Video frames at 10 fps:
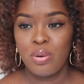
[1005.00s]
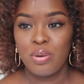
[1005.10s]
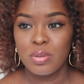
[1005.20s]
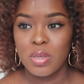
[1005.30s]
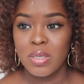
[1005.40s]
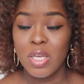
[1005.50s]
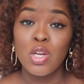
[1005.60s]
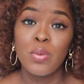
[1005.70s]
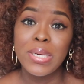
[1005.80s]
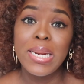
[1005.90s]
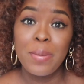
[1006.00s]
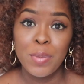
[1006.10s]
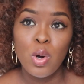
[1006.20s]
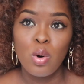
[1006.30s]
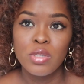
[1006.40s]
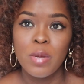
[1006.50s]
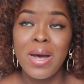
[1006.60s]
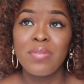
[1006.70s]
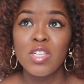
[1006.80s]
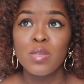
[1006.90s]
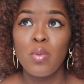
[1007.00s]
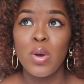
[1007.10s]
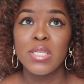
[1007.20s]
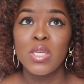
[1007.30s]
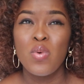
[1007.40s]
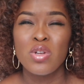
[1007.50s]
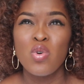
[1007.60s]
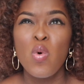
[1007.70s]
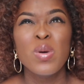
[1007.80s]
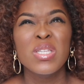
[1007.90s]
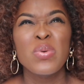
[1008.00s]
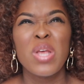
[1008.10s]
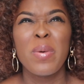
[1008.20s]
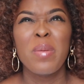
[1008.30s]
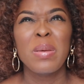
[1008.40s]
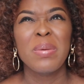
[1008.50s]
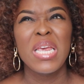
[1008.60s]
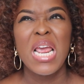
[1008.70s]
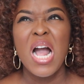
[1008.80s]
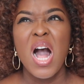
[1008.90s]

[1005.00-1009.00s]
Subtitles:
So I was like, you know what, let me call them. At this point, it was about maybe